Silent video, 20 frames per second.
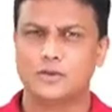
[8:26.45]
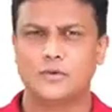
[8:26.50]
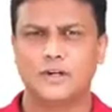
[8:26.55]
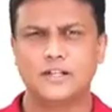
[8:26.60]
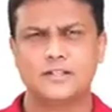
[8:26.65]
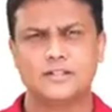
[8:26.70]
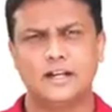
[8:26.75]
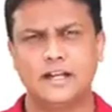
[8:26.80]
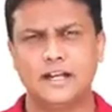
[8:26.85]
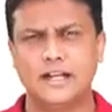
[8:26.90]
One
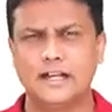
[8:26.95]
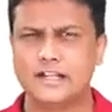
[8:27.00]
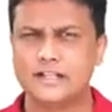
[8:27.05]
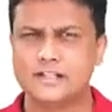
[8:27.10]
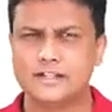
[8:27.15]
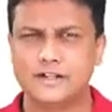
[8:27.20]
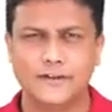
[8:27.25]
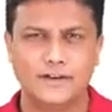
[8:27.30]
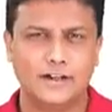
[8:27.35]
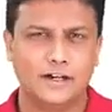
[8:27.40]
is the lateral
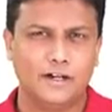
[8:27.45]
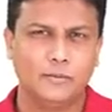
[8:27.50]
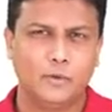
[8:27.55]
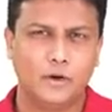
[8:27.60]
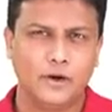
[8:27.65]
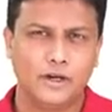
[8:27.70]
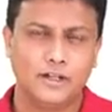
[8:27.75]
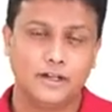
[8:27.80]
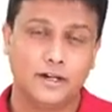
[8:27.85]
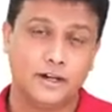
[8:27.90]
geniculate
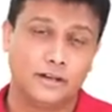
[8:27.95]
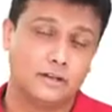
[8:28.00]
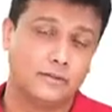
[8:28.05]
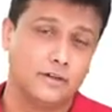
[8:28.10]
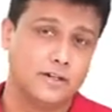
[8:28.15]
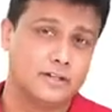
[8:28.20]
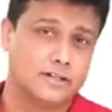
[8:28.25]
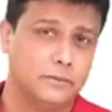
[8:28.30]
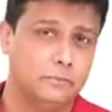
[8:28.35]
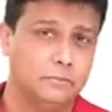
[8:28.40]
body, another
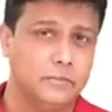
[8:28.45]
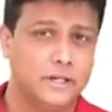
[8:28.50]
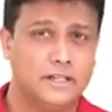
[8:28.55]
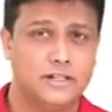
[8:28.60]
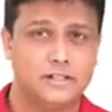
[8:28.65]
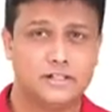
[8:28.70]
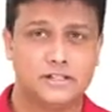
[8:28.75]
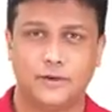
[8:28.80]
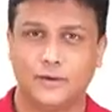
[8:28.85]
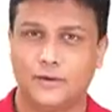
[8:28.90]
one is the
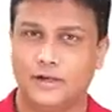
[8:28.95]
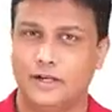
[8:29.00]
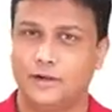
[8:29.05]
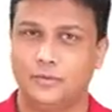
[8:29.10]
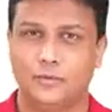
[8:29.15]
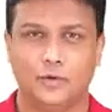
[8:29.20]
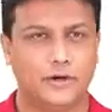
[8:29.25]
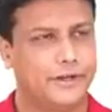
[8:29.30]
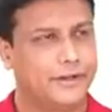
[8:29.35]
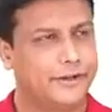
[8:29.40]
medial geniculate
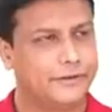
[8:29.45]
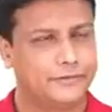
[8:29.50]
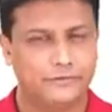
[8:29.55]
body.